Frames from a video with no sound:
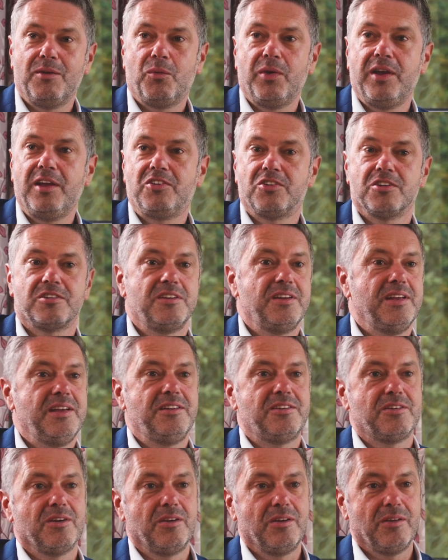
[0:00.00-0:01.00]
we just
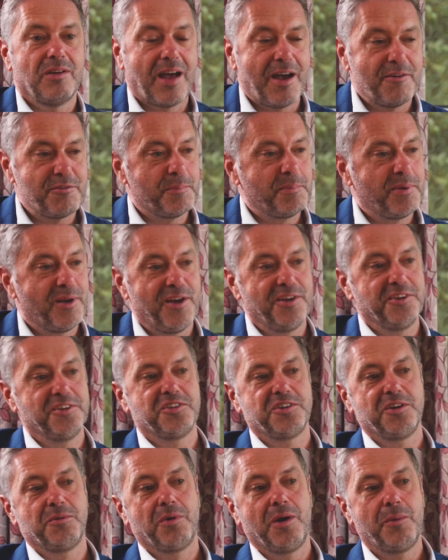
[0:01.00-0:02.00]
need to have a
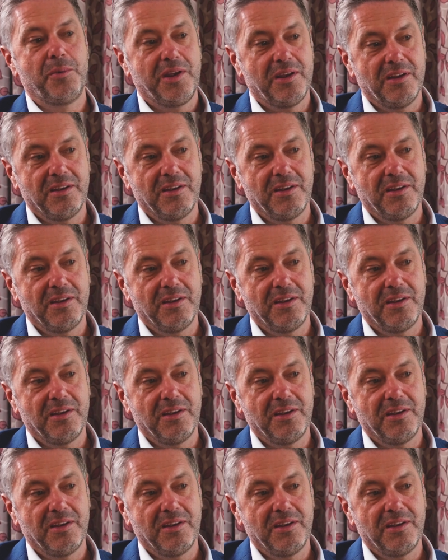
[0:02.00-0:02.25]
partnership where we